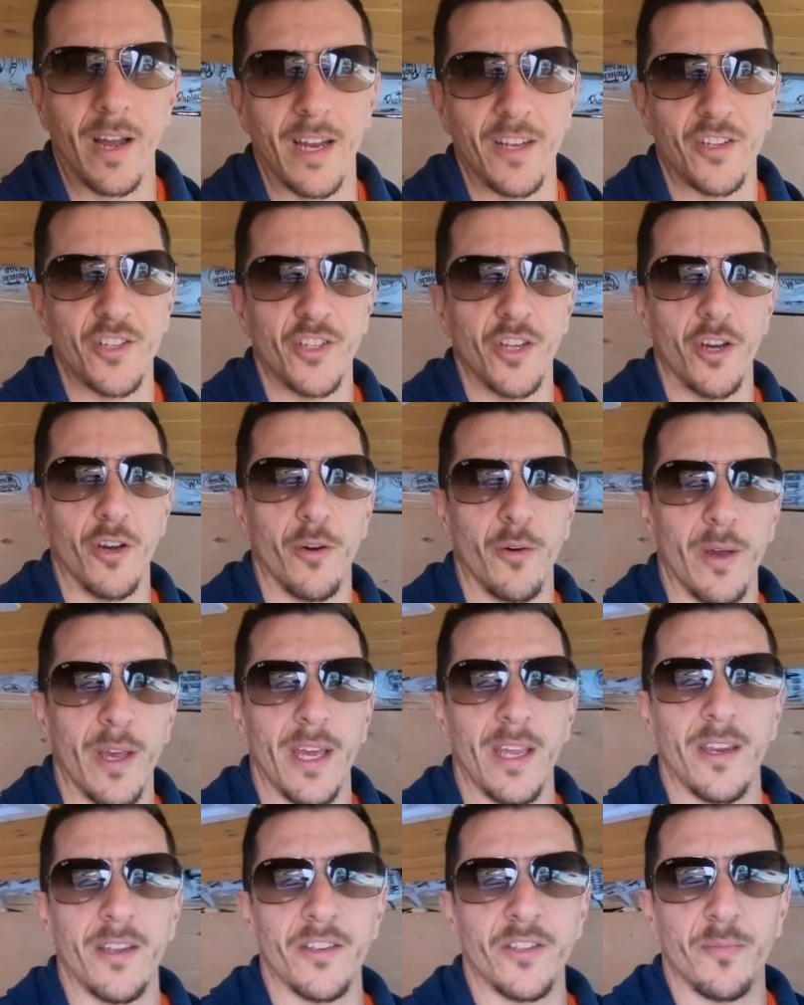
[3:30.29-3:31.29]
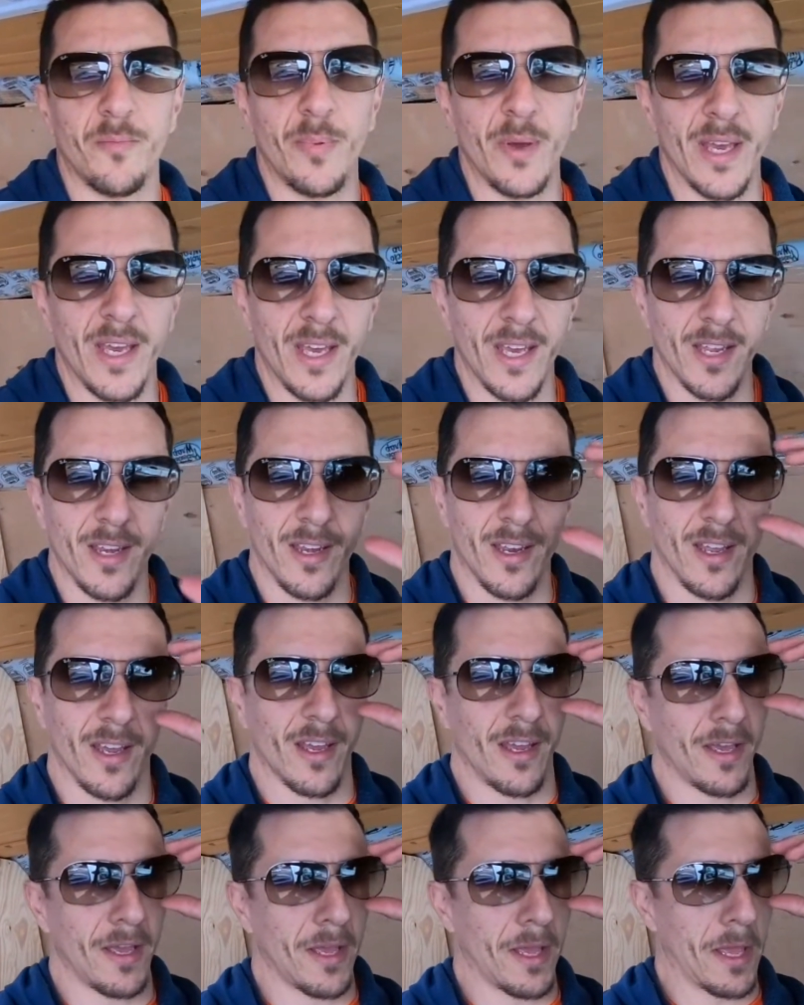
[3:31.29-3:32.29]
So it has been,
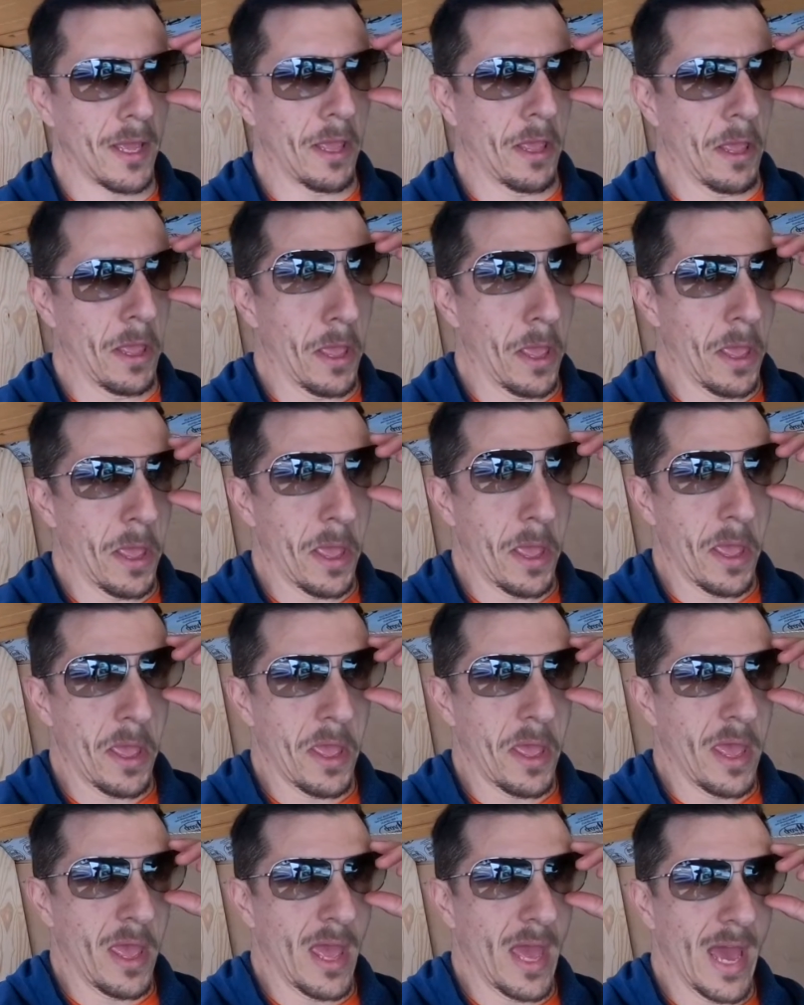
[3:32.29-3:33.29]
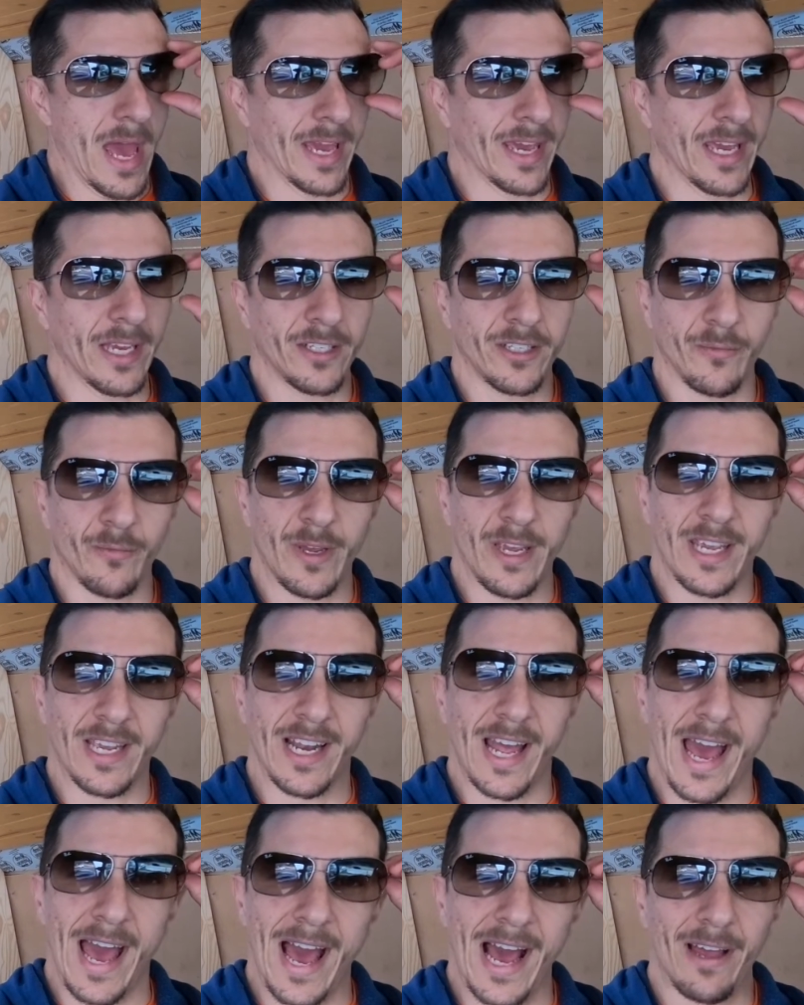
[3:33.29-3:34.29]
I guess, a week and
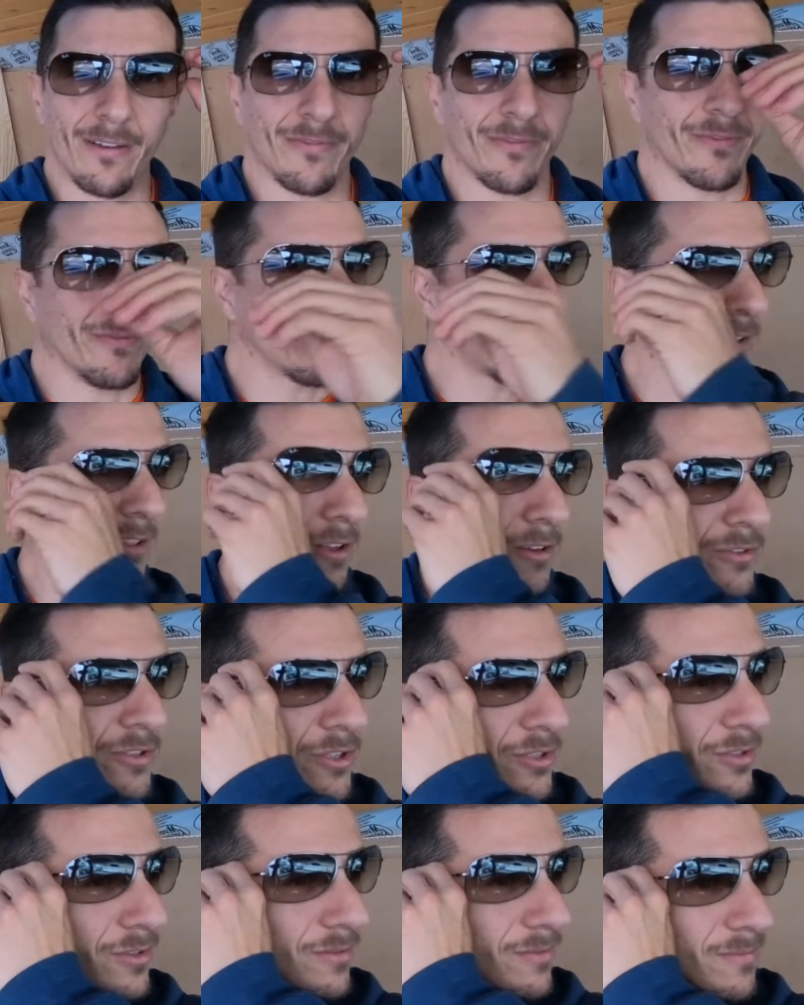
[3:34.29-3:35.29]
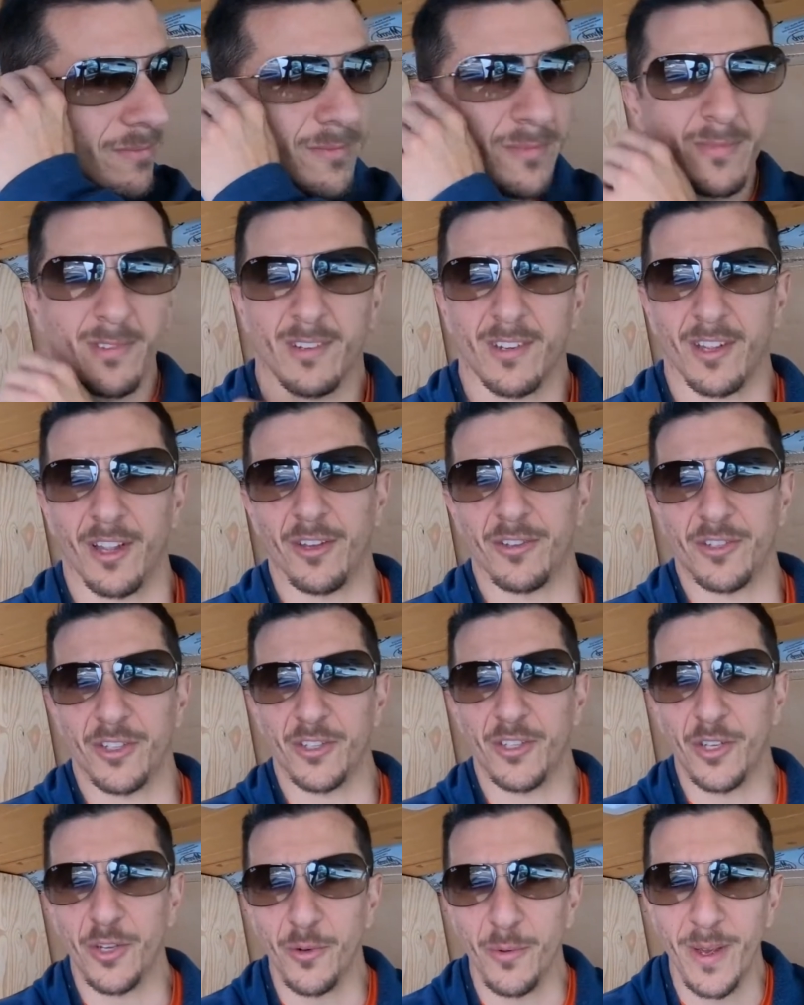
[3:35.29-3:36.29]
a half, close to
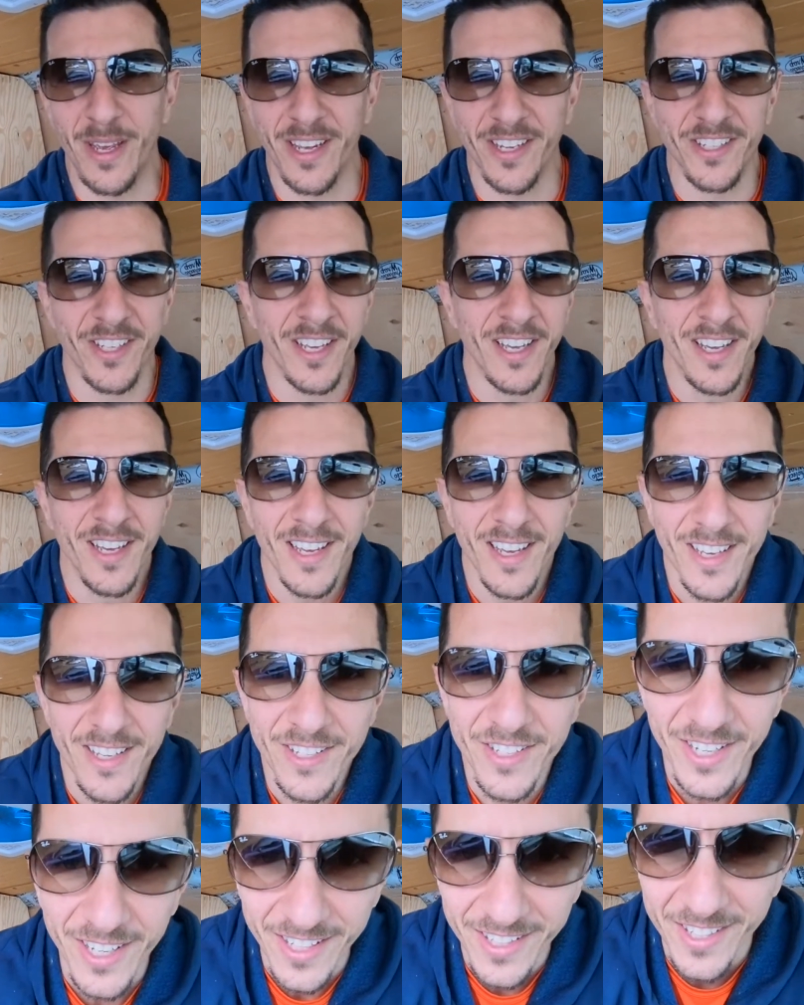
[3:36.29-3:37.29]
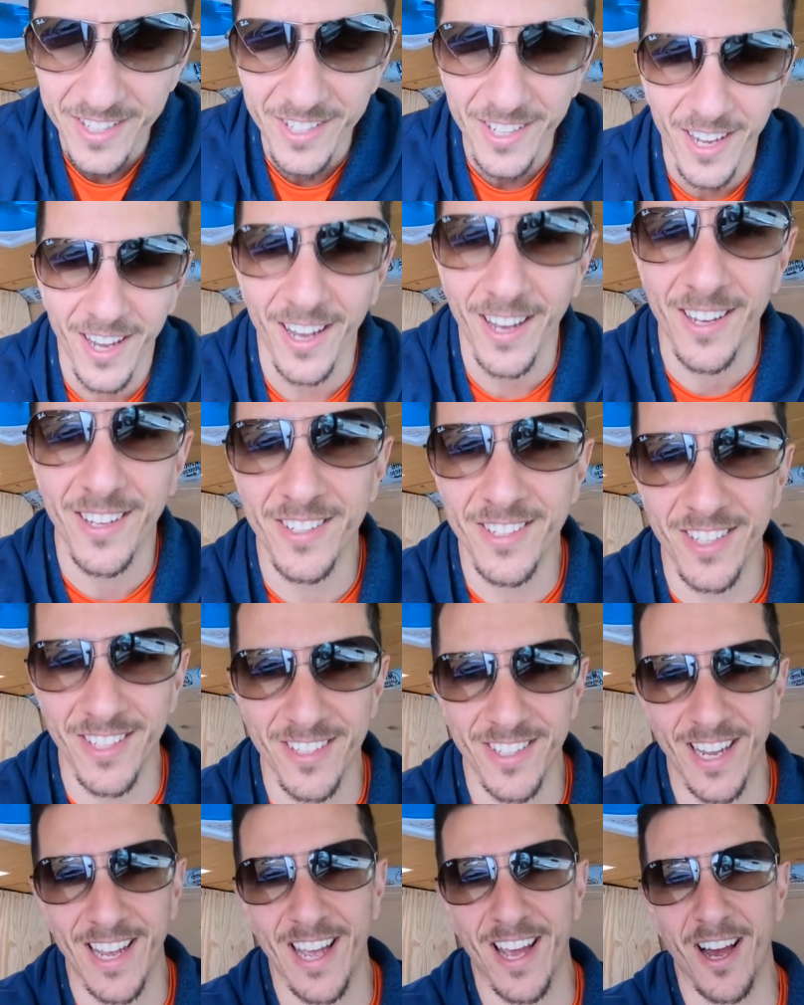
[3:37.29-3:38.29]
2 weeks since
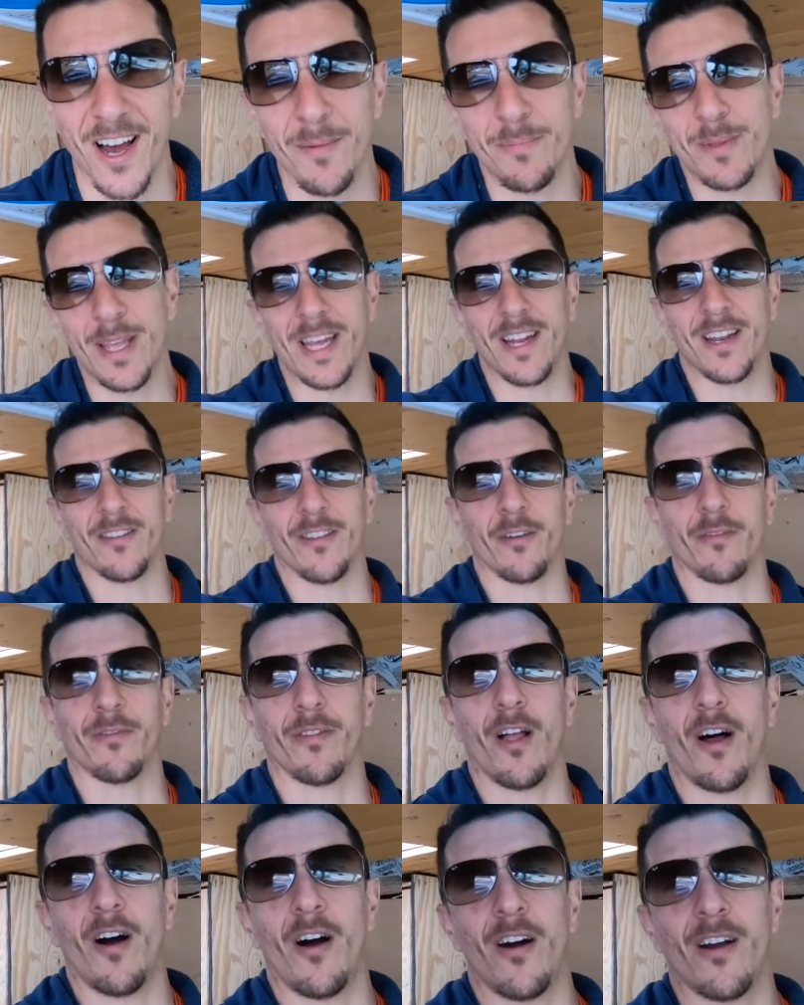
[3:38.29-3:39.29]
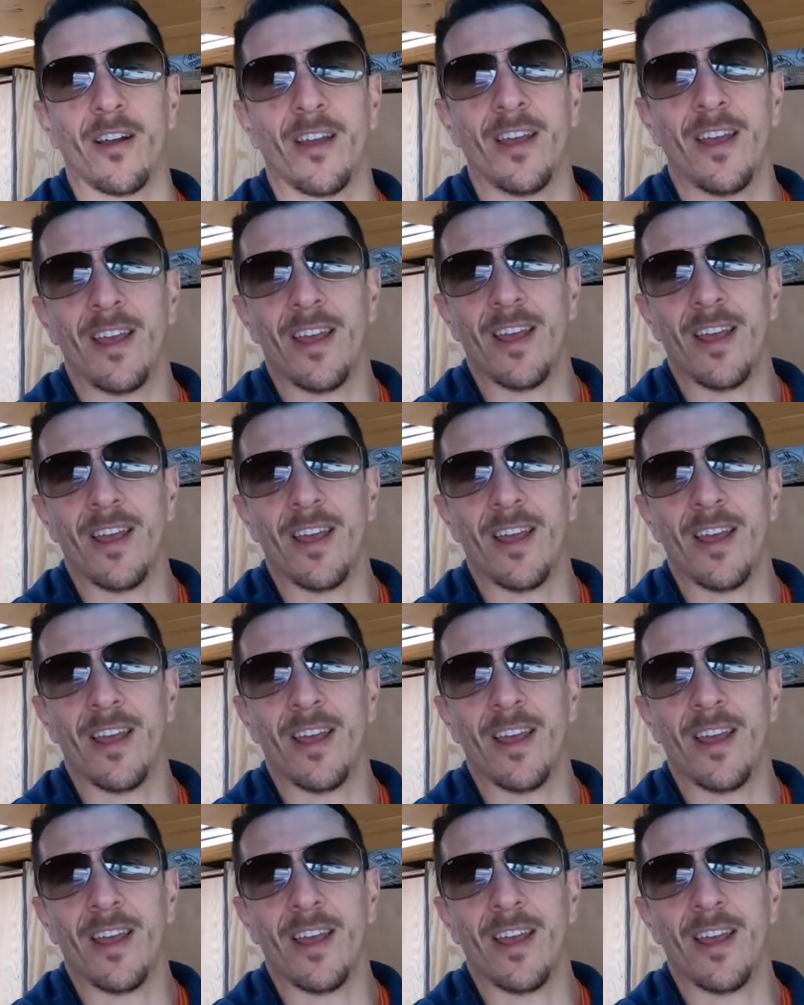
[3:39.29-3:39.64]
I updated the vlog,